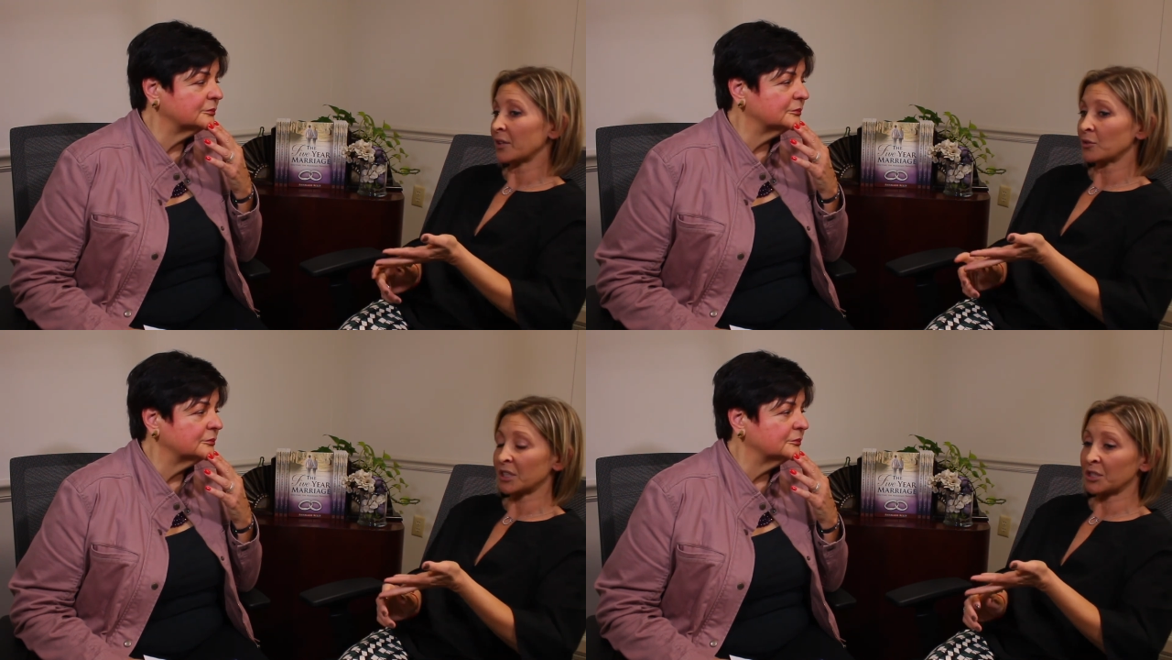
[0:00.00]

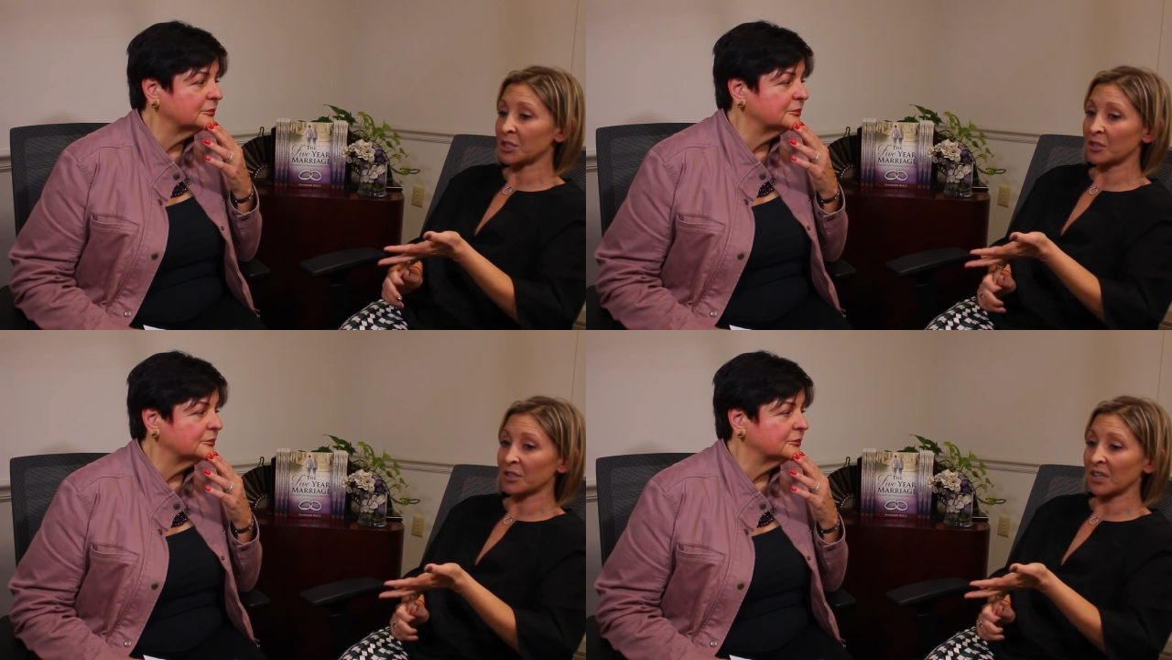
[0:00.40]
Speaker 1: and you're
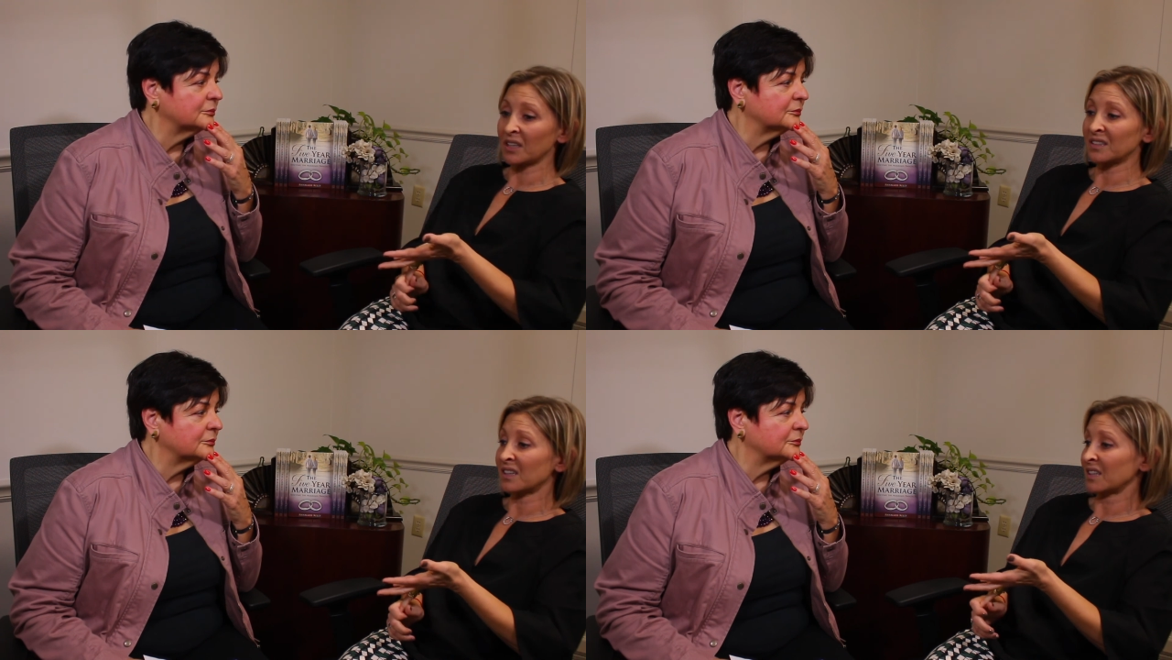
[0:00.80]
teaching your
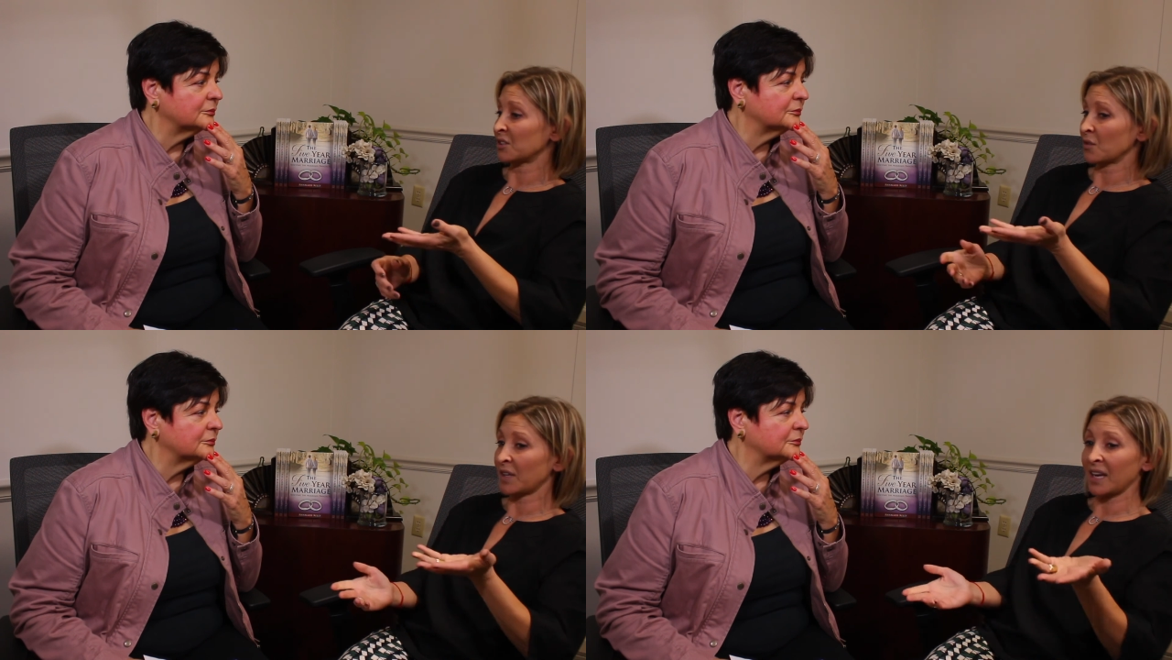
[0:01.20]
sons that
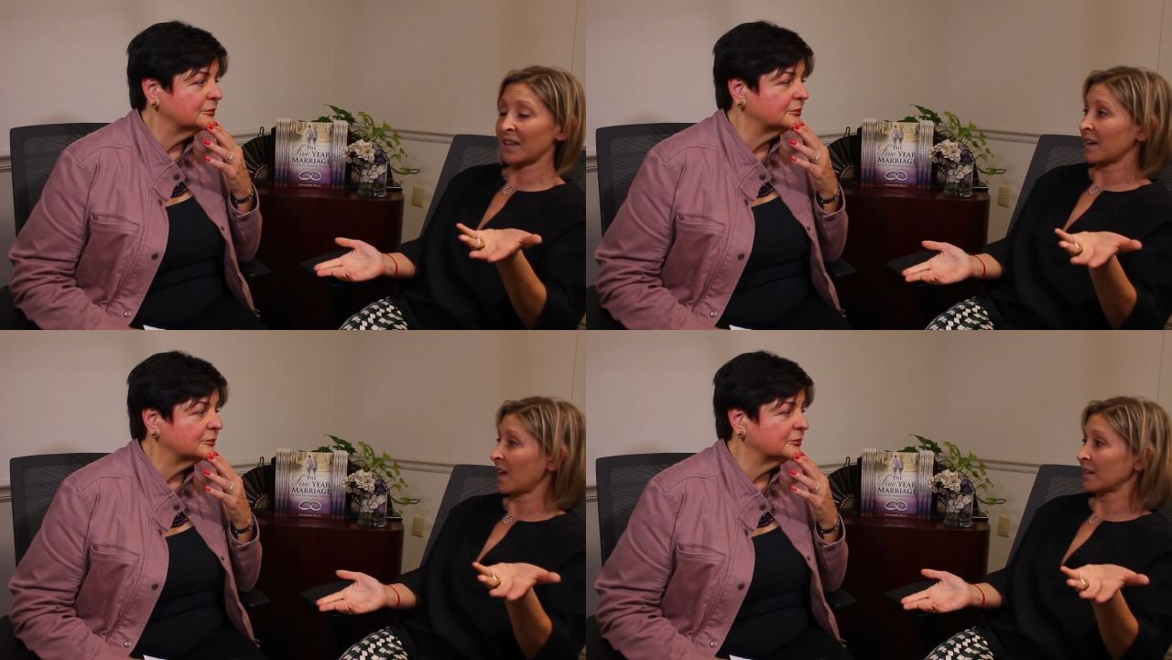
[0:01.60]
it's
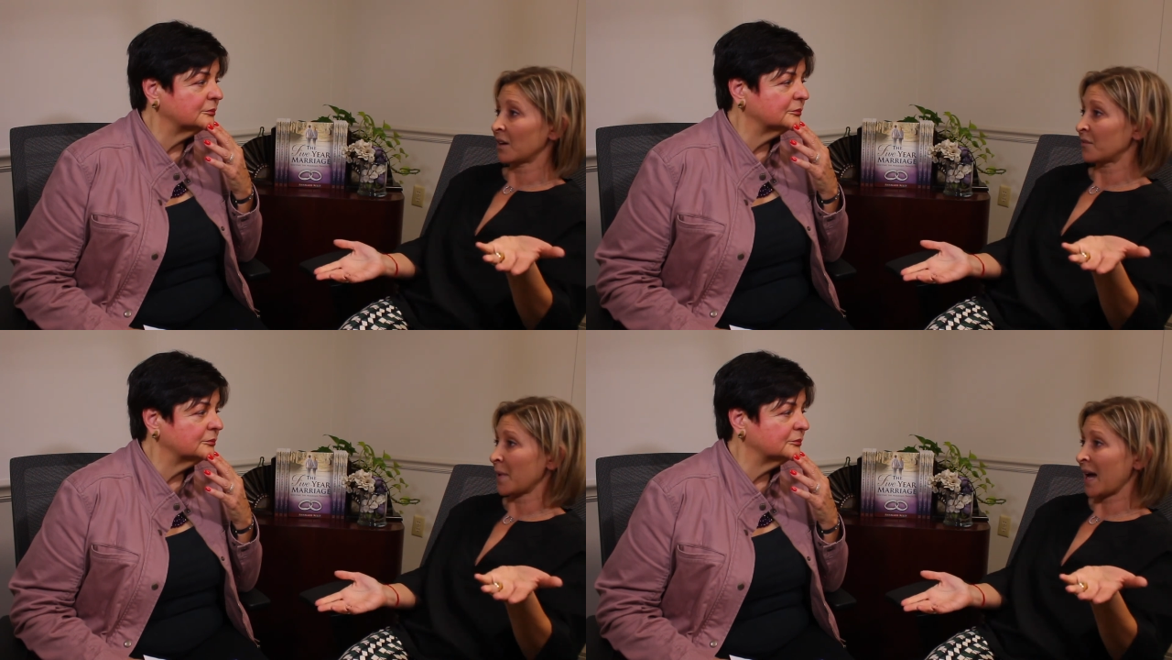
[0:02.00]
okay to not
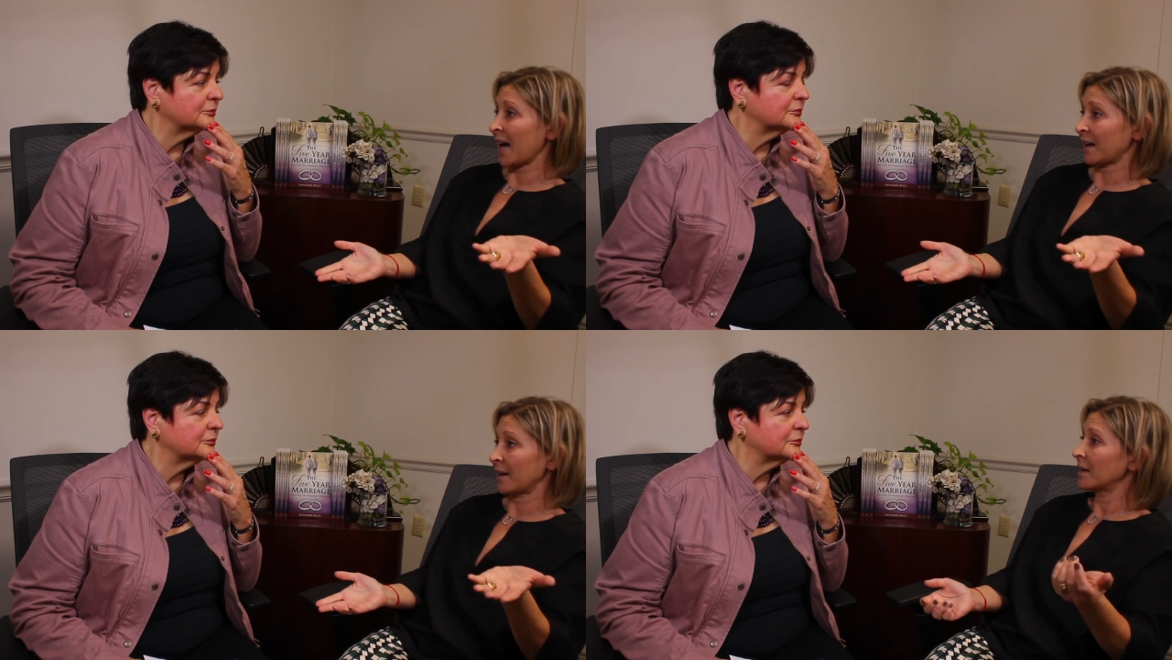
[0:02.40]
love
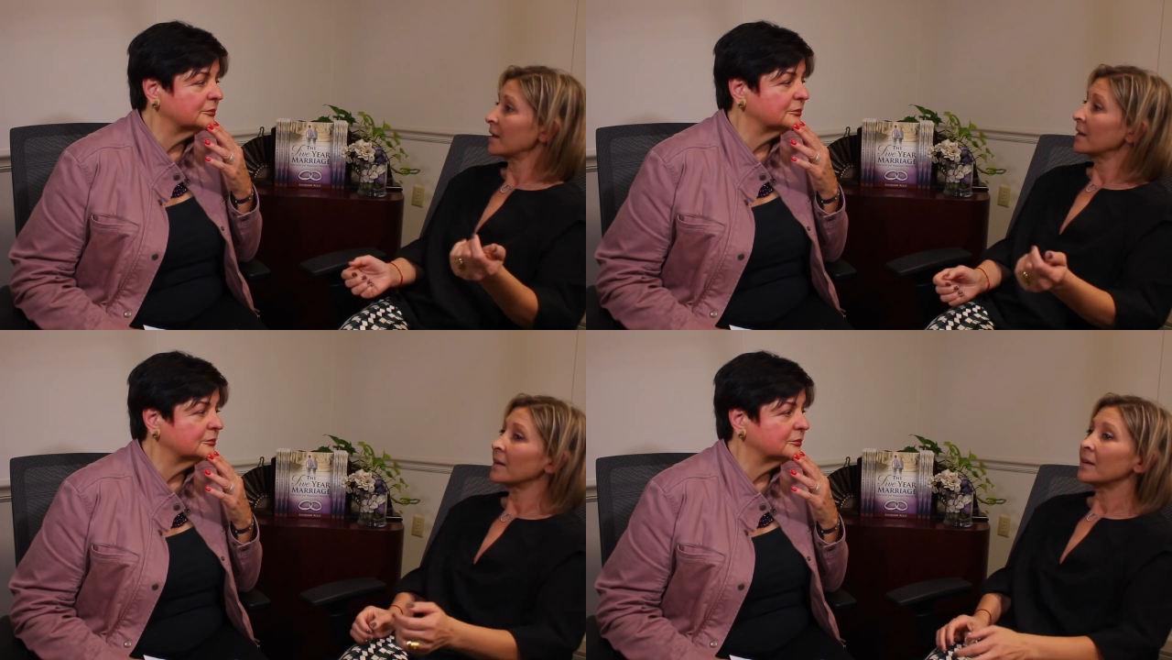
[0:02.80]
back.
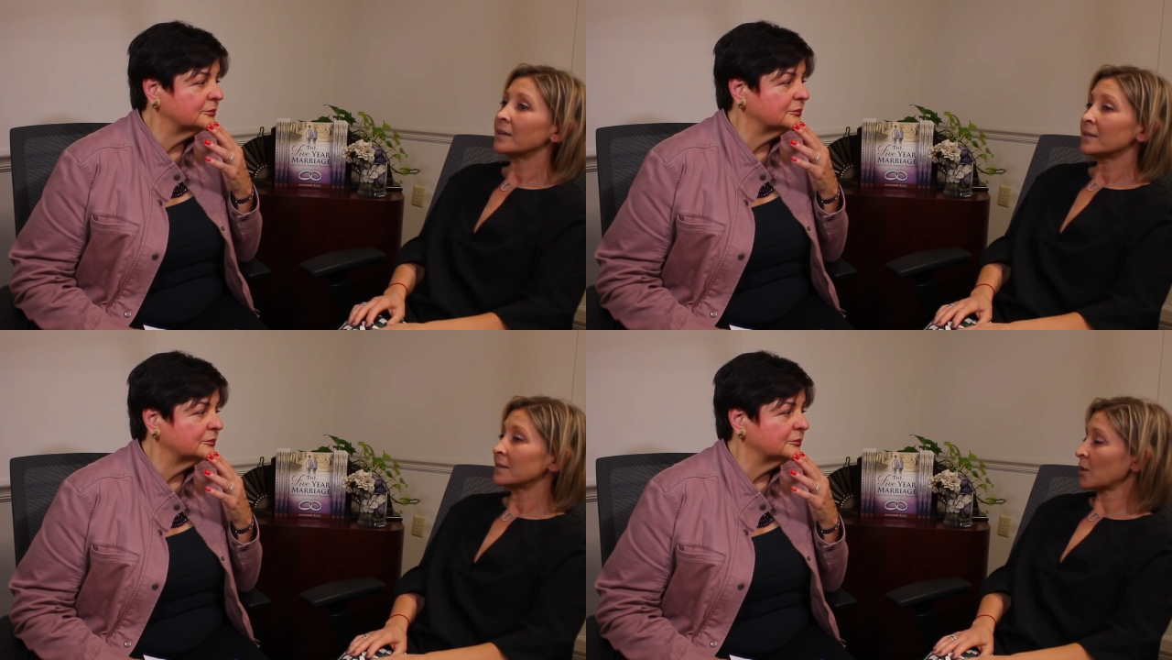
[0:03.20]

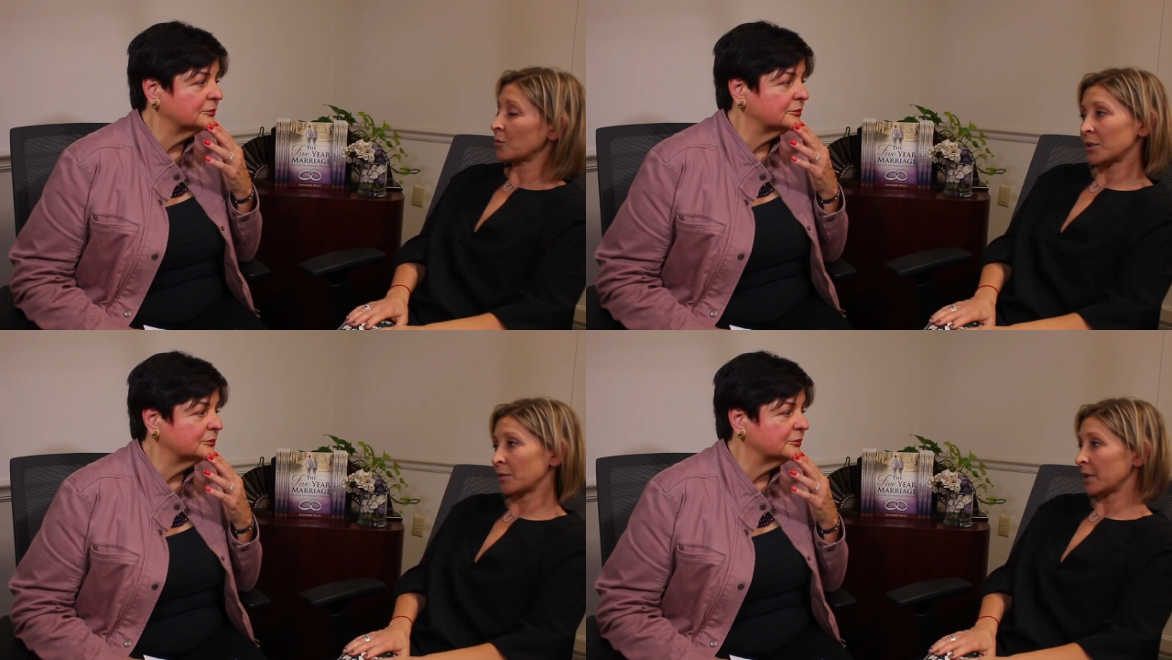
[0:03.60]

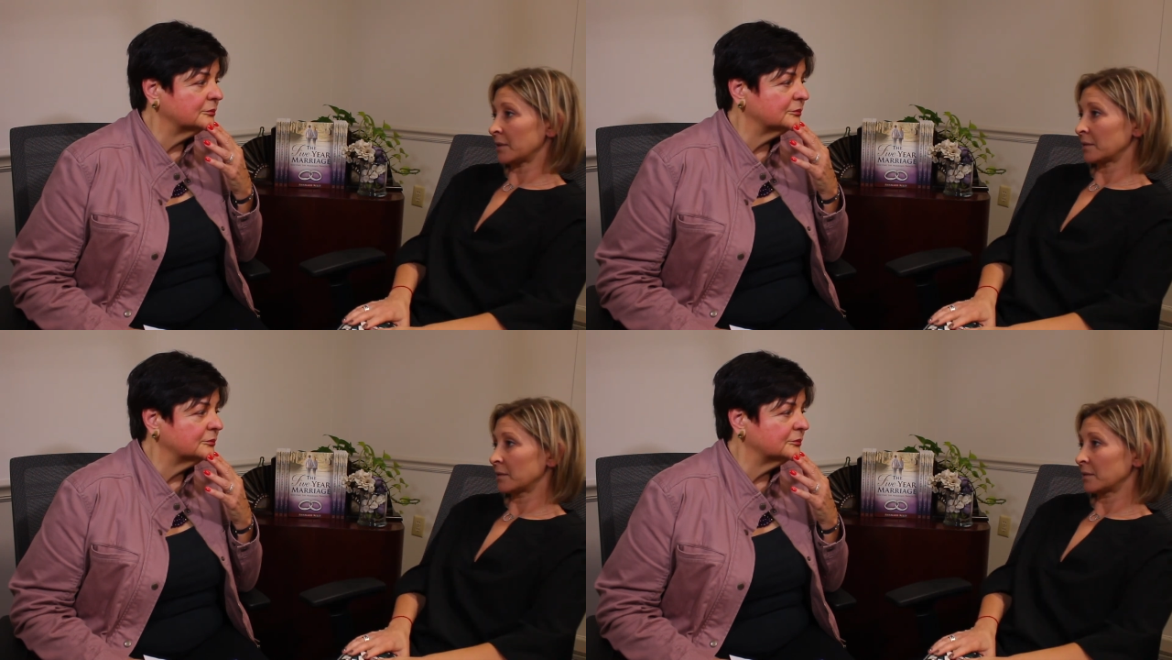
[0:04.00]
Don't do it